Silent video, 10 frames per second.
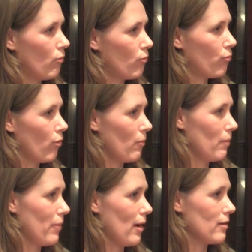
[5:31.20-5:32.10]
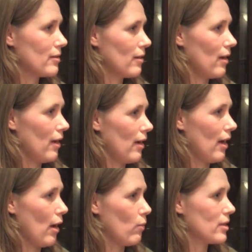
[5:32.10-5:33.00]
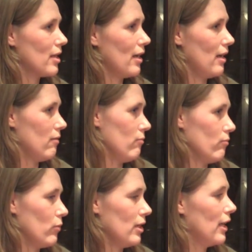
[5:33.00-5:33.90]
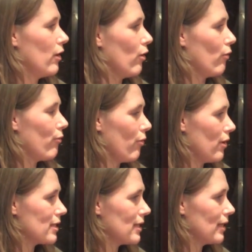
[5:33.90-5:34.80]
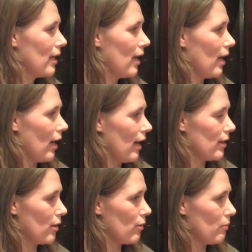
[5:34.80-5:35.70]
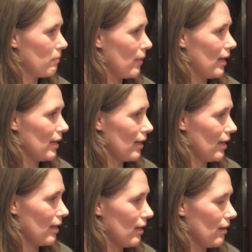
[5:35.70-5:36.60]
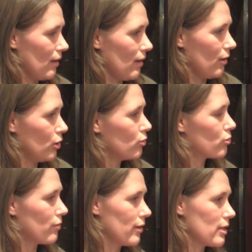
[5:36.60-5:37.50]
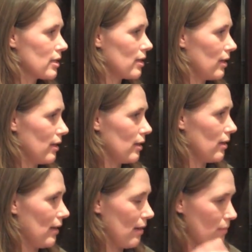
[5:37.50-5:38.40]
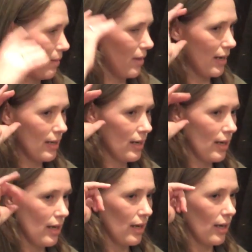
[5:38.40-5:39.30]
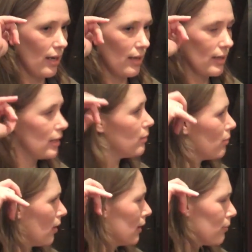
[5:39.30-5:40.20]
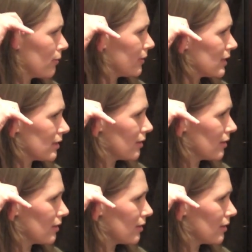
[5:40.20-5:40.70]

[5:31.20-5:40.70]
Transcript: from about I was a year of 14, I know my uterus and my hypophysis